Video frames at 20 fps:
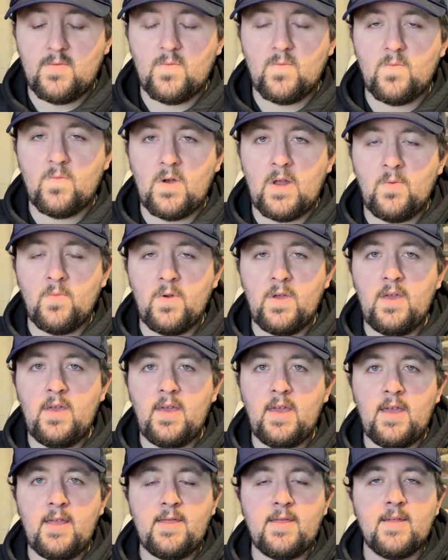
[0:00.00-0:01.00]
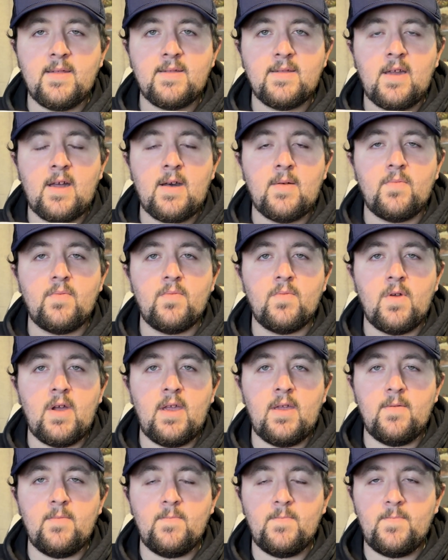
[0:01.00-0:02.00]
when we heat this up,
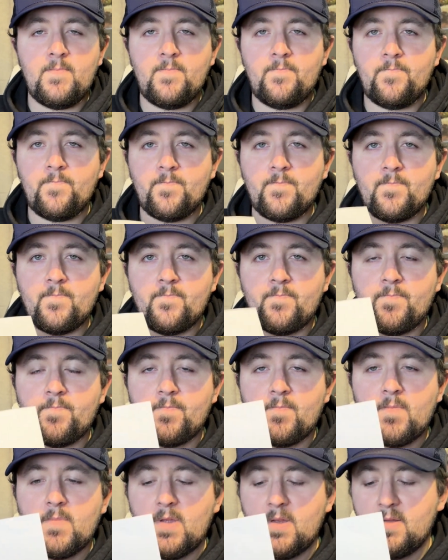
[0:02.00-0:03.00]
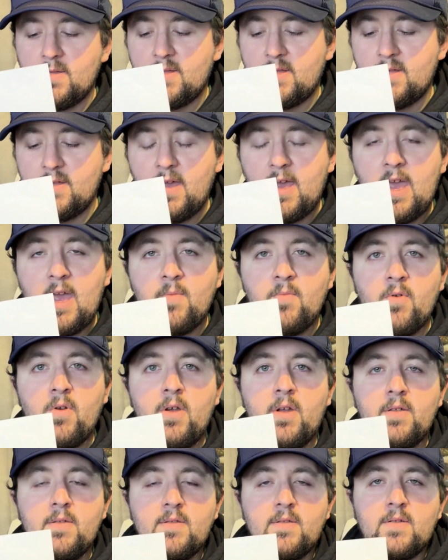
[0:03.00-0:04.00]
right, to hammer
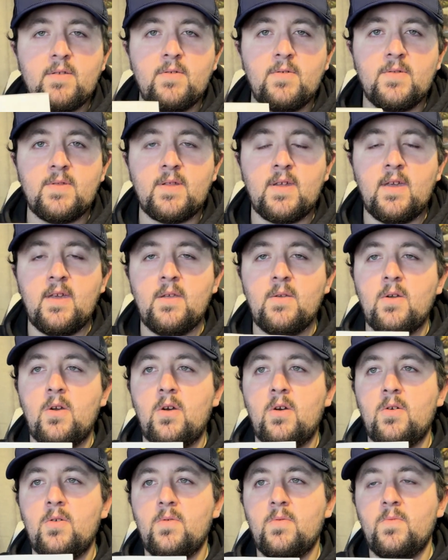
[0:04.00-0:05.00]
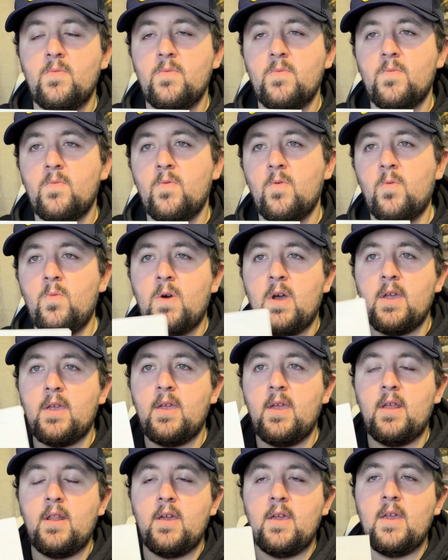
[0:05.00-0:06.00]
it, so you're saying, oh, well, why
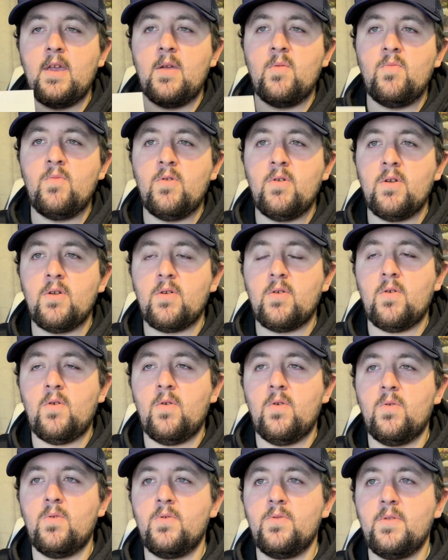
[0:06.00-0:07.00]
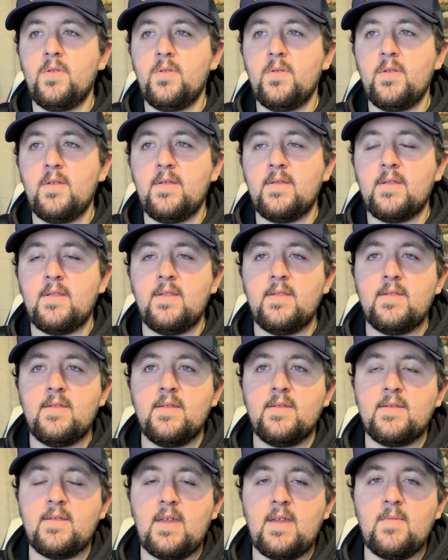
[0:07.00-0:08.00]
can't I hammer it cold? Isn't it the
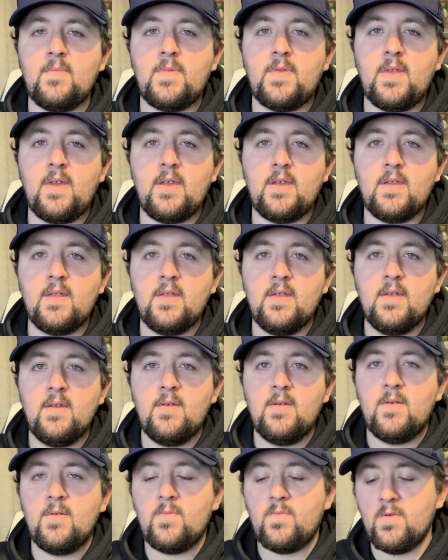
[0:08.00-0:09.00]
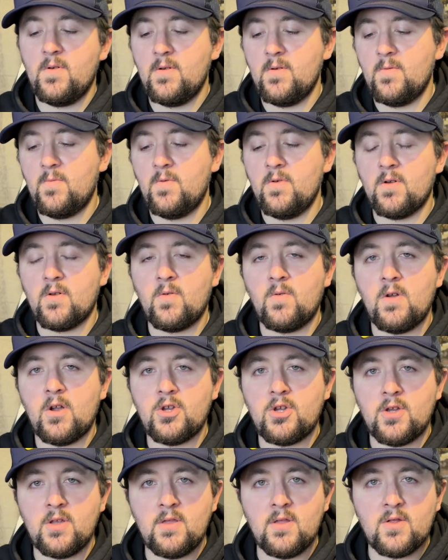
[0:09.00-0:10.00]
same thing? We're
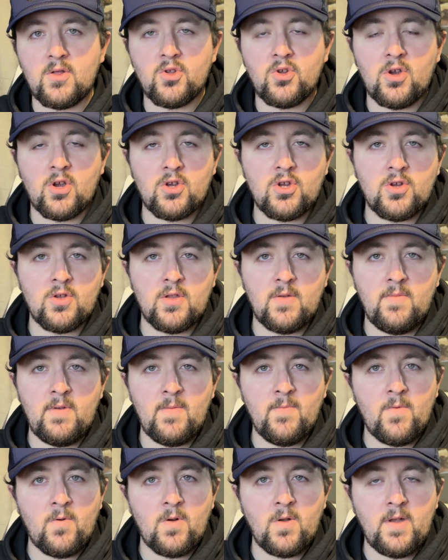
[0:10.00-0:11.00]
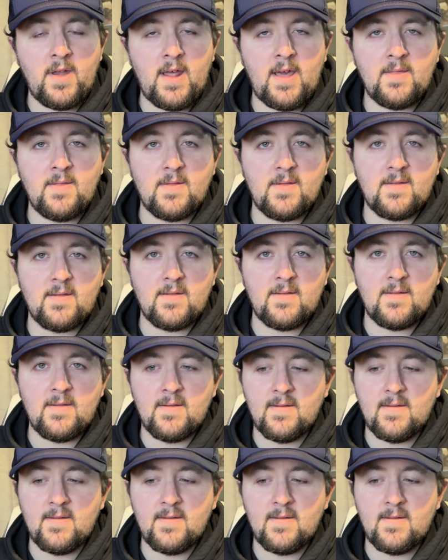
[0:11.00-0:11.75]
crushing the structure to be more dense.